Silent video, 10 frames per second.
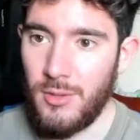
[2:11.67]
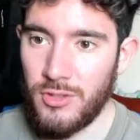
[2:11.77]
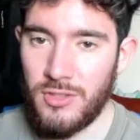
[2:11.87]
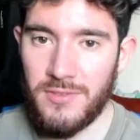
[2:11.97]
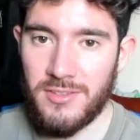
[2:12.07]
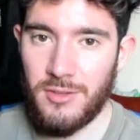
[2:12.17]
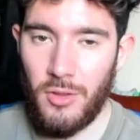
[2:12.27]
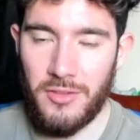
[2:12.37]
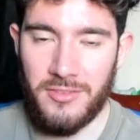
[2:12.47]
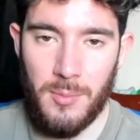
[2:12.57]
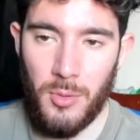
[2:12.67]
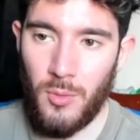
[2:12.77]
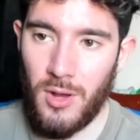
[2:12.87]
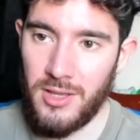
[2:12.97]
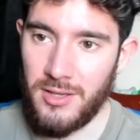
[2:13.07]
Once you've installed the Temple
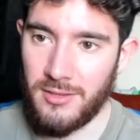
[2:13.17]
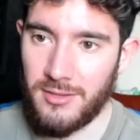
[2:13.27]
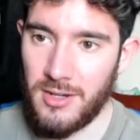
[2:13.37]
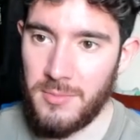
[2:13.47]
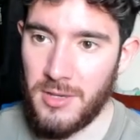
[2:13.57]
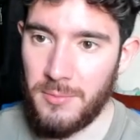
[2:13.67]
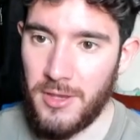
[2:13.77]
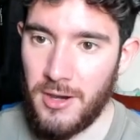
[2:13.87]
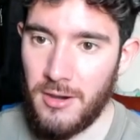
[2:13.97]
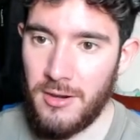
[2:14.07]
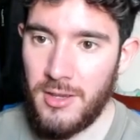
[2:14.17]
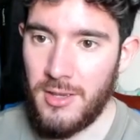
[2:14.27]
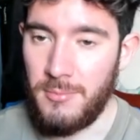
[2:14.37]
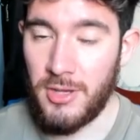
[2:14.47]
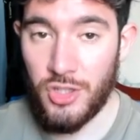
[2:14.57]
wallet, it's going to be up here.
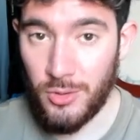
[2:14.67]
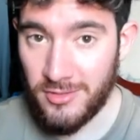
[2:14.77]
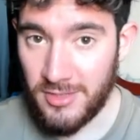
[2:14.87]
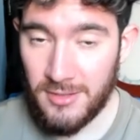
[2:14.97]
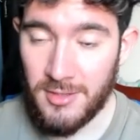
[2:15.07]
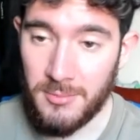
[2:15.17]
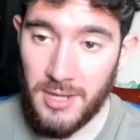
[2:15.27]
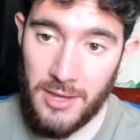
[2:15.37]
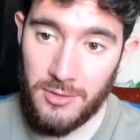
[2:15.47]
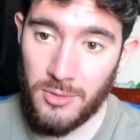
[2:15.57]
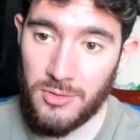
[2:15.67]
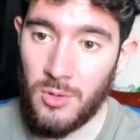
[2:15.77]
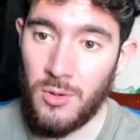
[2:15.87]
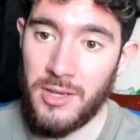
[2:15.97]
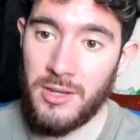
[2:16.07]
Make sure you send some Tezos
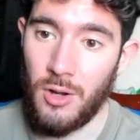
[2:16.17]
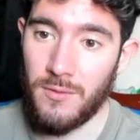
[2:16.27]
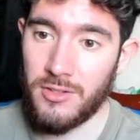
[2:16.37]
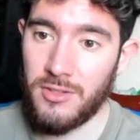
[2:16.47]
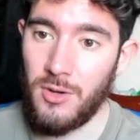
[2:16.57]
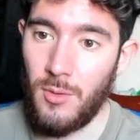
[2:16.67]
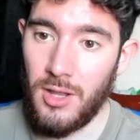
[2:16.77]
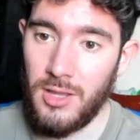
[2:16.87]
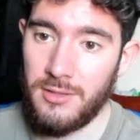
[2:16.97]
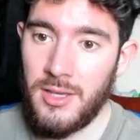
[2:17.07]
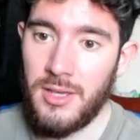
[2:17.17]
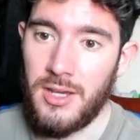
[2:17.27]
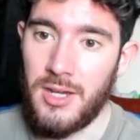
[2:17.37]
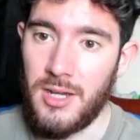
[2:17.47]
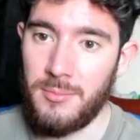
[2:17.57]
coin over to your wallet.
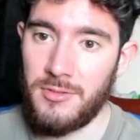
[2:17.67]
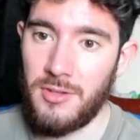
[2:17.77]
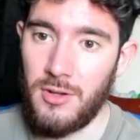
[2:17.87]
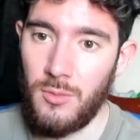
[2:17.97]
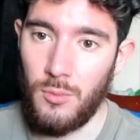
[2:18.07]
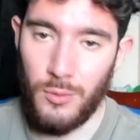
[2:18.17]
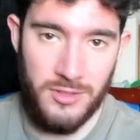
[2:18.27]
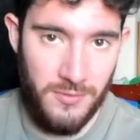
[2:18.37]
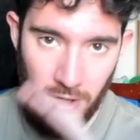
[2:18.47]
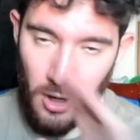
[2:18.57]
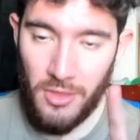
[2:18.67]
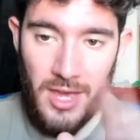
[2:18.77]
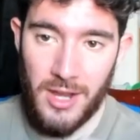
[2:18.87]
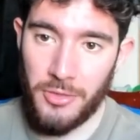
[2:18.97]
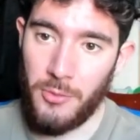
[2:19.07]
Um, so once you've got all
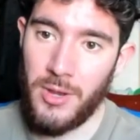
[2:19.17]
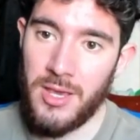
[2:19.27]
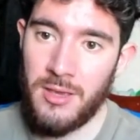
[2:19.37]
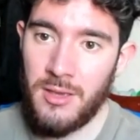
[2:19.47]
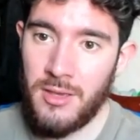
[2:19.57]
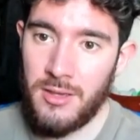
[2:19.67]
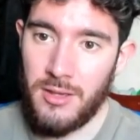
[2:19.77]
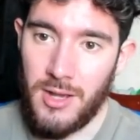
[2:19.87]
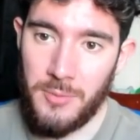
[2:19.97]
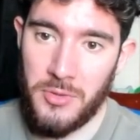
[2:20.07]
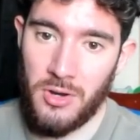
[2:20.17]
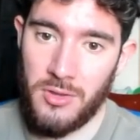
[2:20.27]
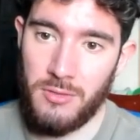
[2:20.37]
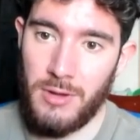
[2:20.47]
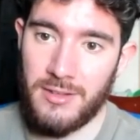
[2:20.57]
that out the way, up here
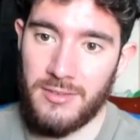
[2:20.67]
on the right